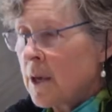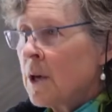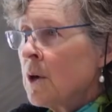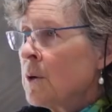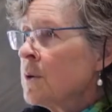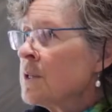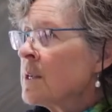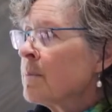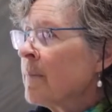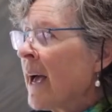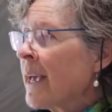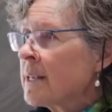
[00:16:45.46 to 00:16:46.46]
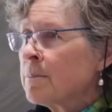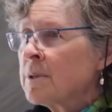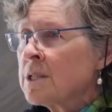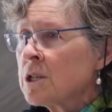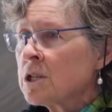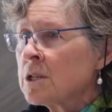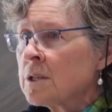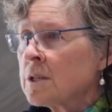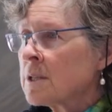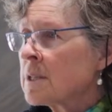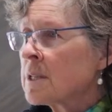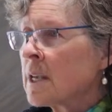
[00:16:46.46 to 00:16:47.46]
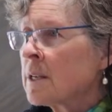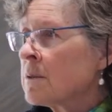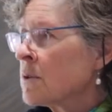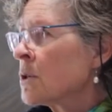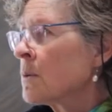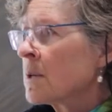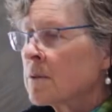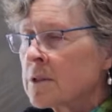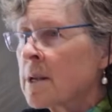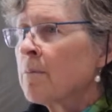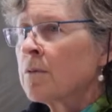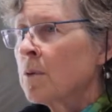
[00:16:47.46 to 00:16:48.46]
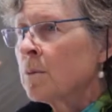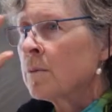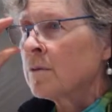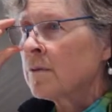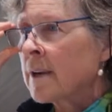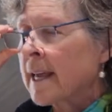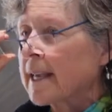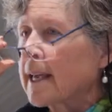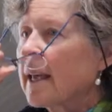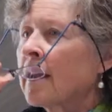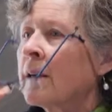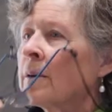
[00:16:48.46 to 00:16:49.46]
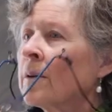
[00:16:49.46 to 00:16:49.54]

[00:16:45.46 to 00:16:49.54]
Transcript: Who's in paid positions in doing some form of land care?